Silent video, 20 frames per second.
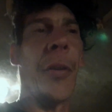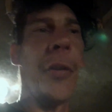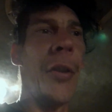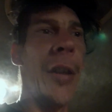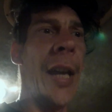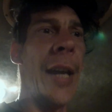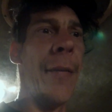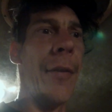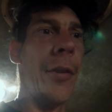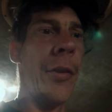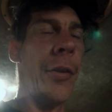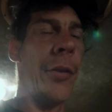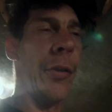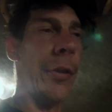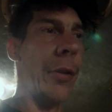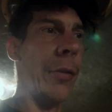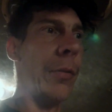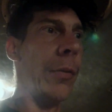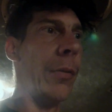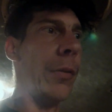Savage,
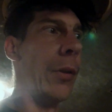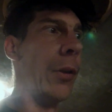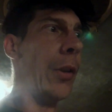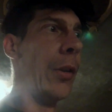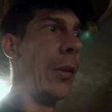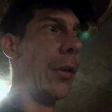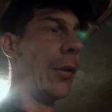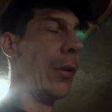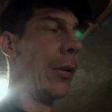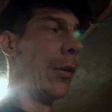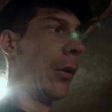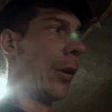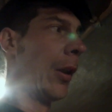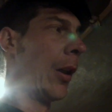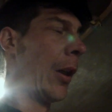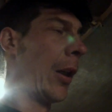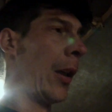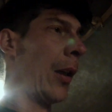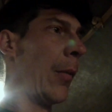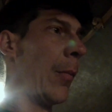so
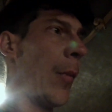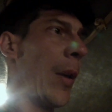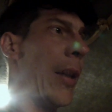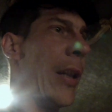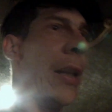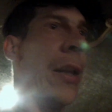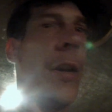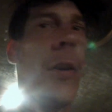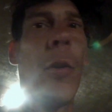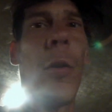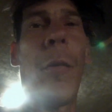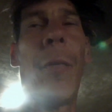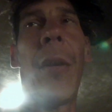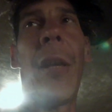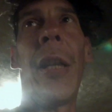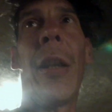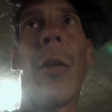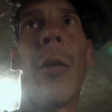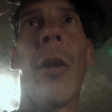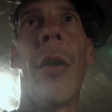I need to do a
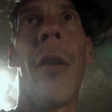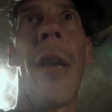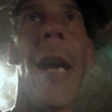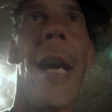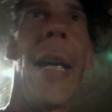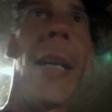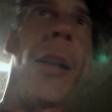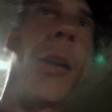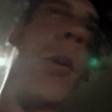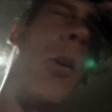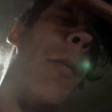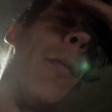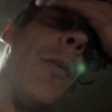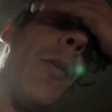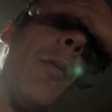video on that, go over